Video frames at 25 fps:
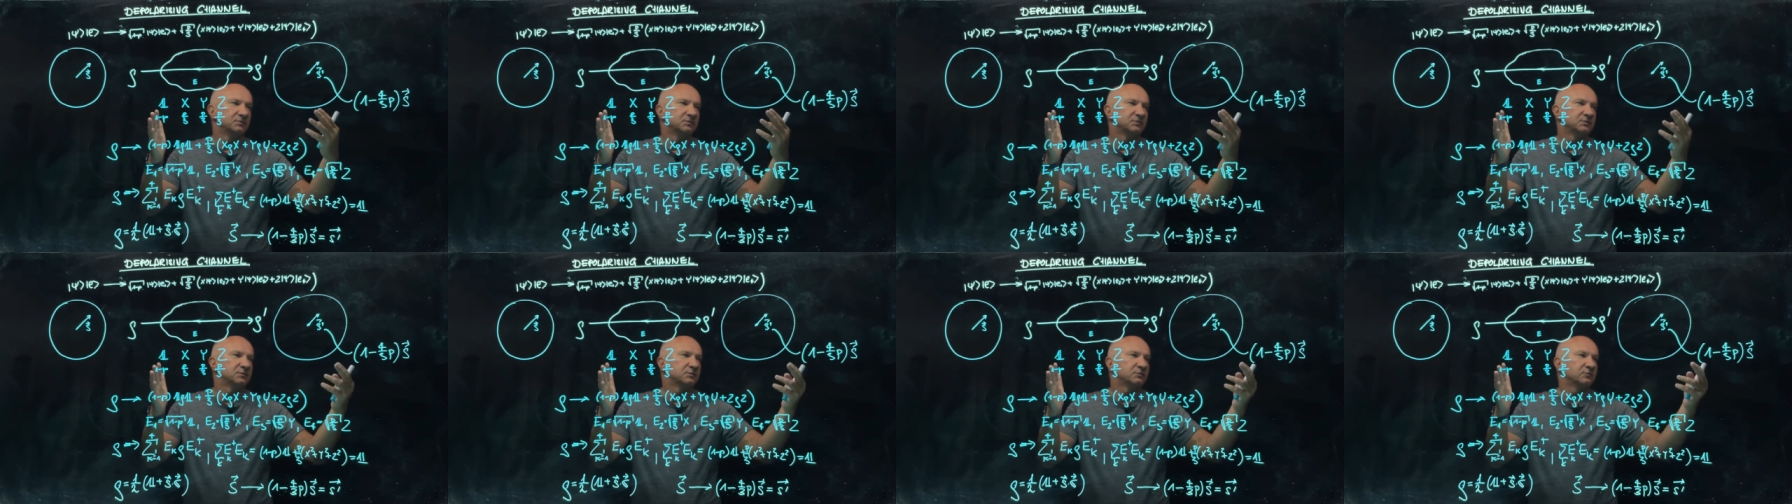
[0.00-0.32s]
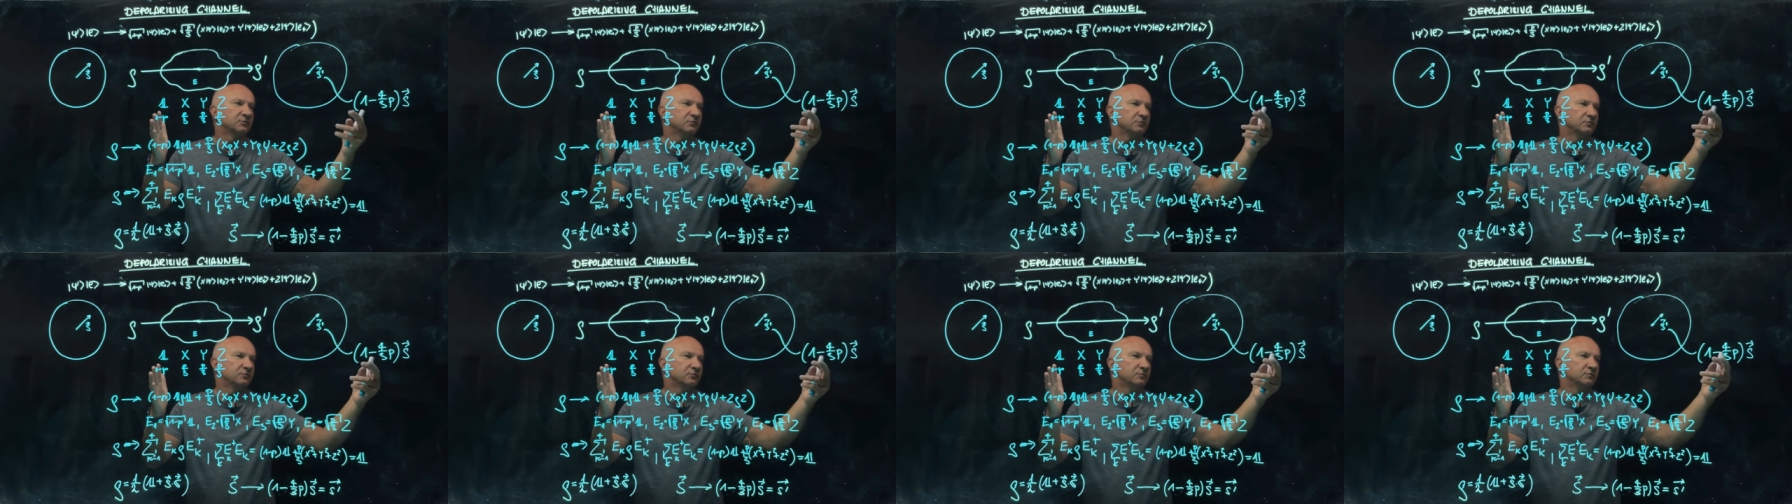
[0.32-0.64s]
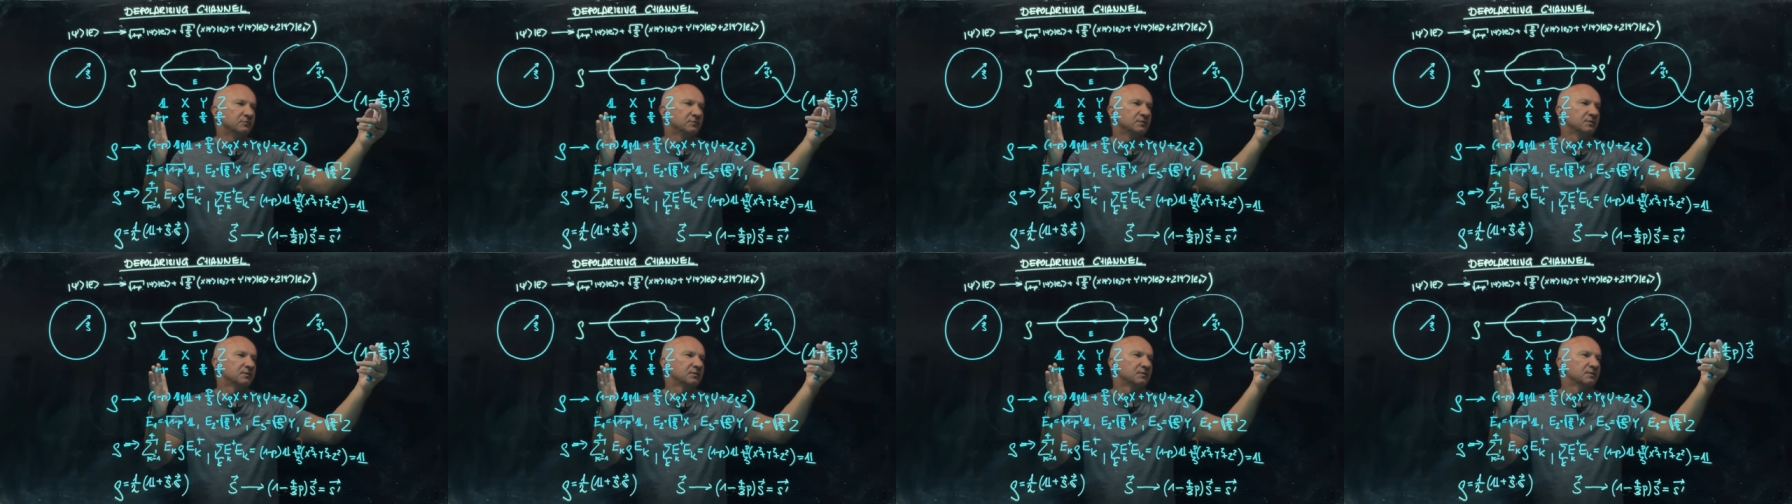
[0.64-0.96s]
to
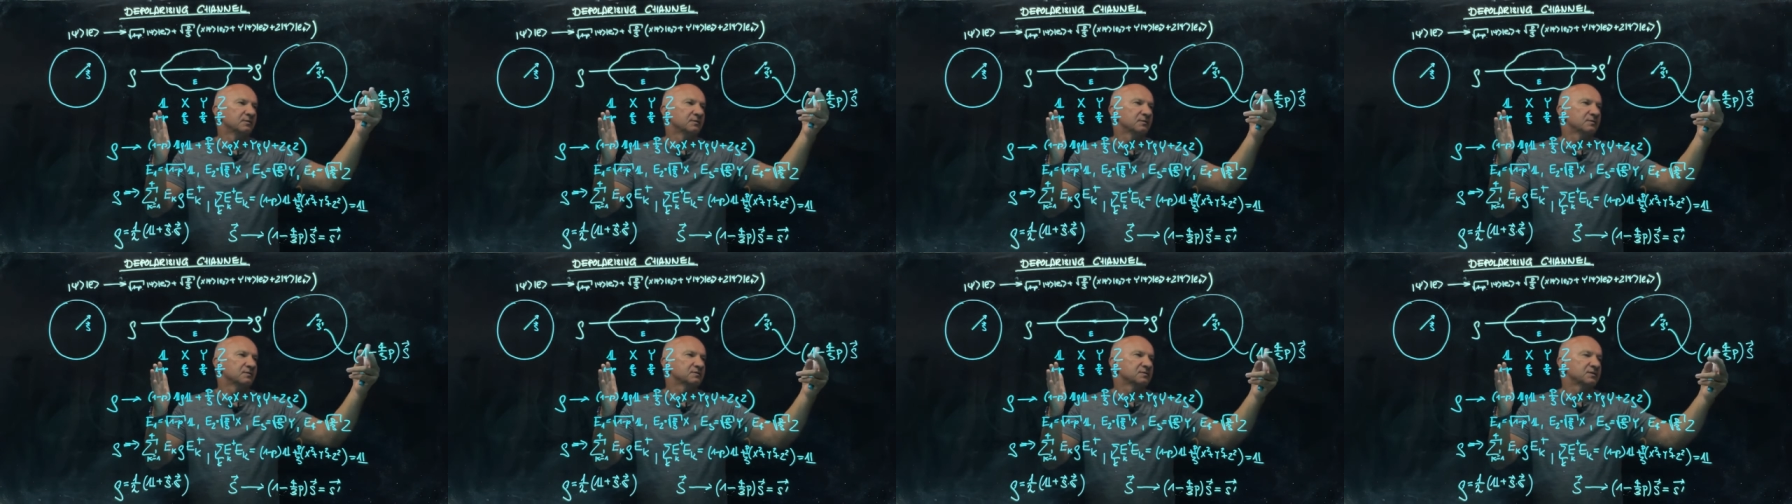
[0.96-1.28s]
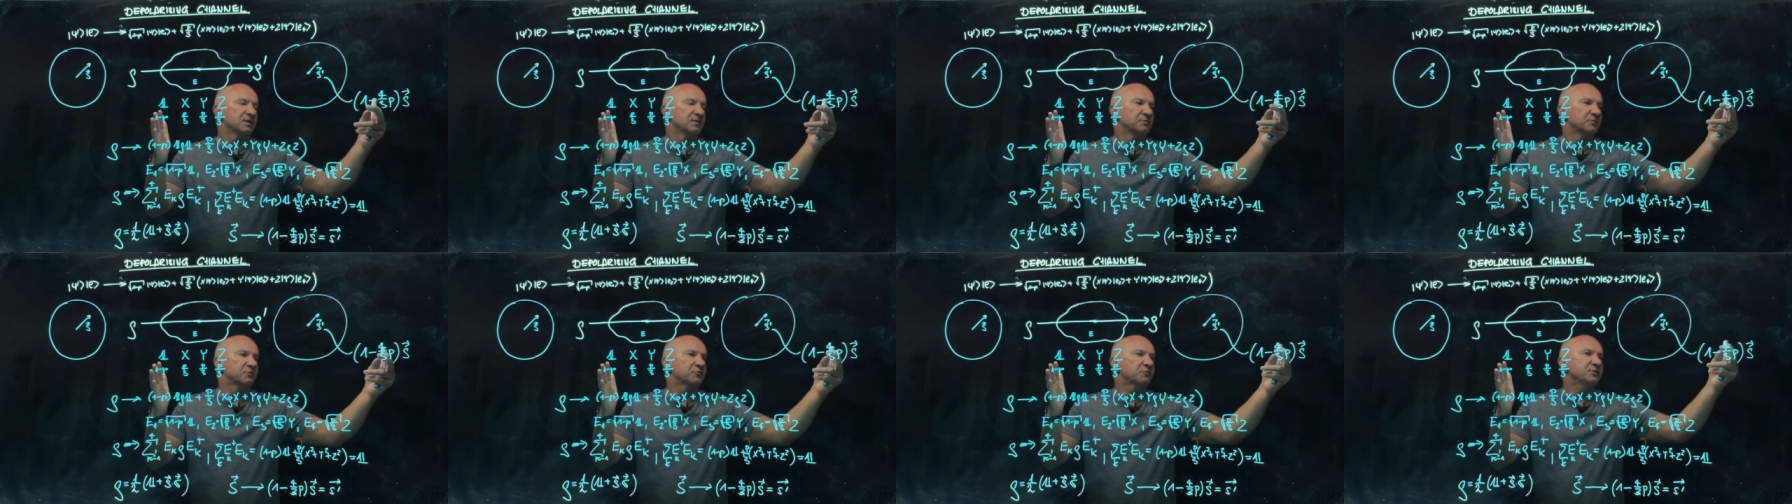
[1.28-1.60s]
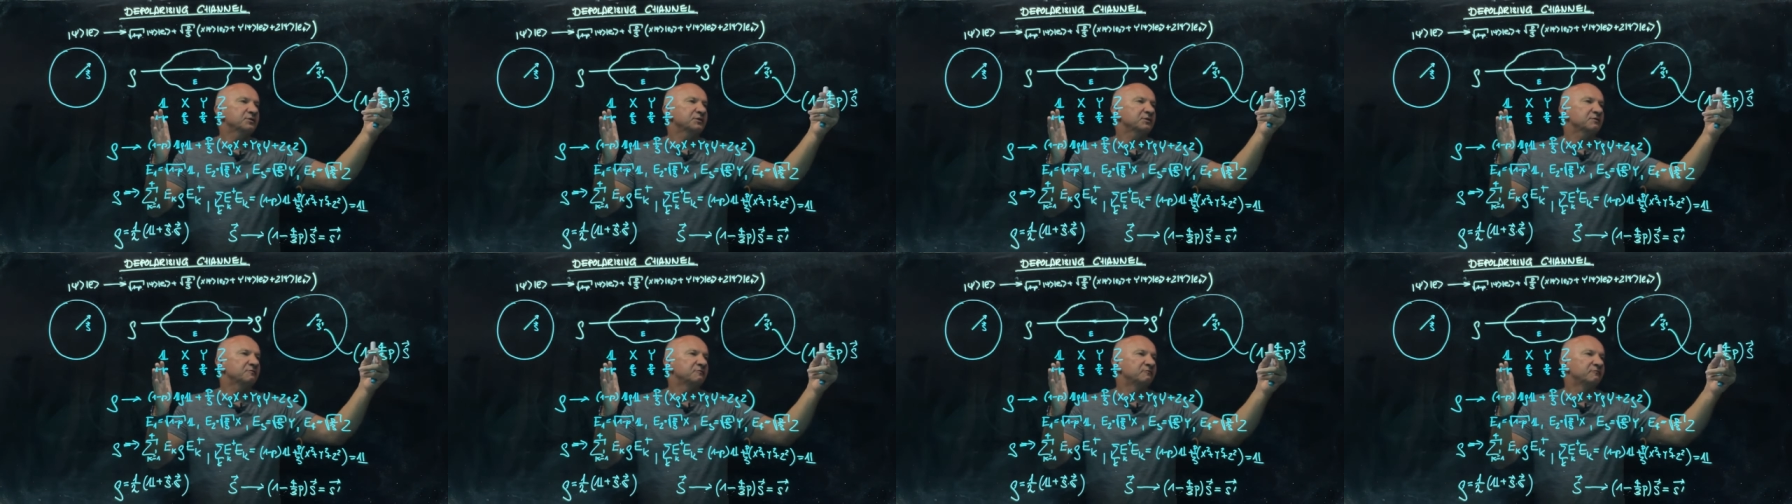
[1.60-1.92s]
some
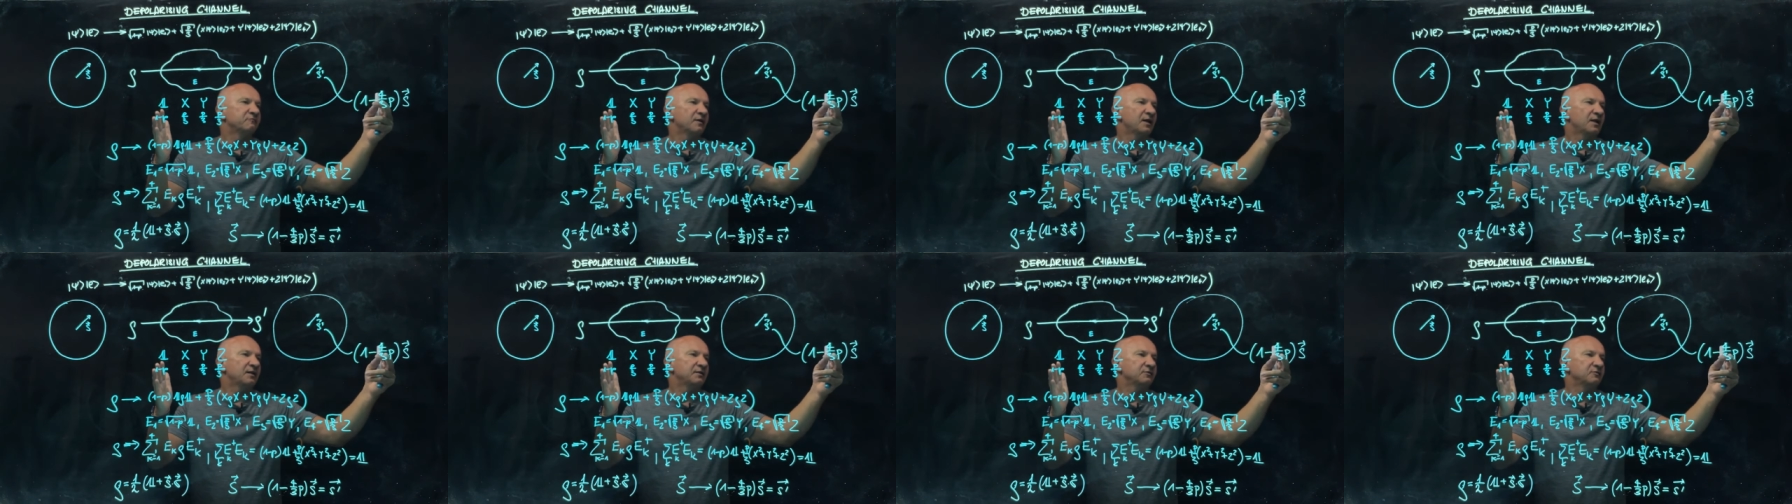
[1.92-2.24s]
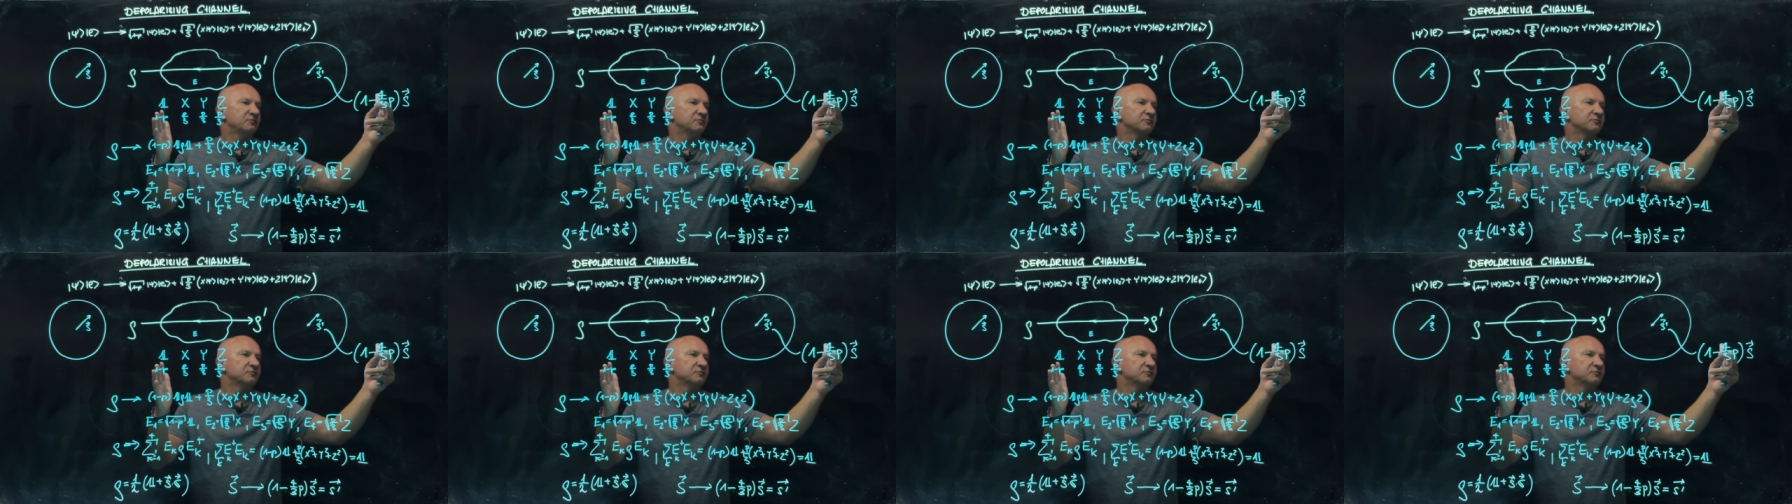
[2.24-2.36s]
critical value